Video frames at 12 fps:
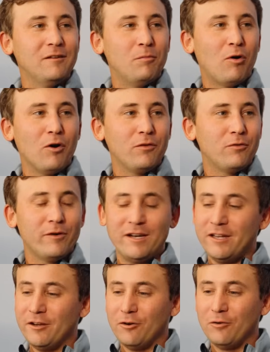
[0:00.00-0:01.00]
the par three
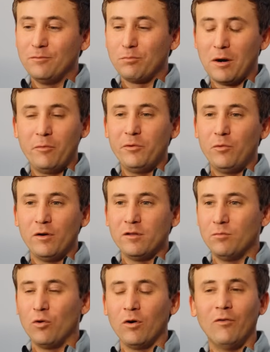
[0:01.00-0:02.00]
deal, probably one of
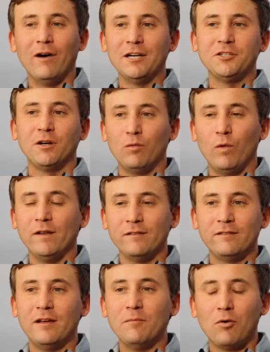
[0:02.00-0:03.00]
the more electric
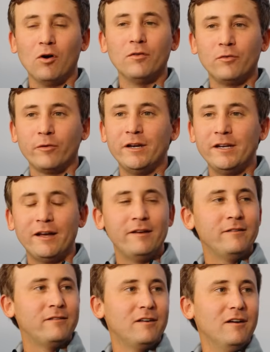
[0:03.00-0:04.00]
Wednesday par three
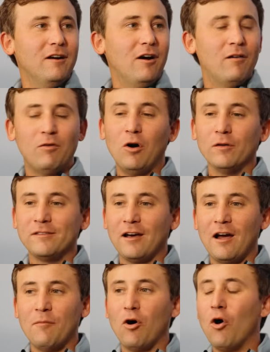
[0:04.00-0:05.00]
days of all
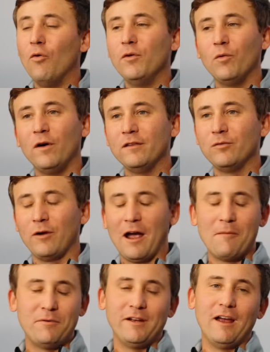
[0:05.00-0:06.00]
time. Hole in ones were
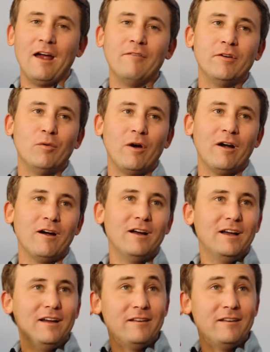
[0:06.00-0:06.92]
happening everywhere.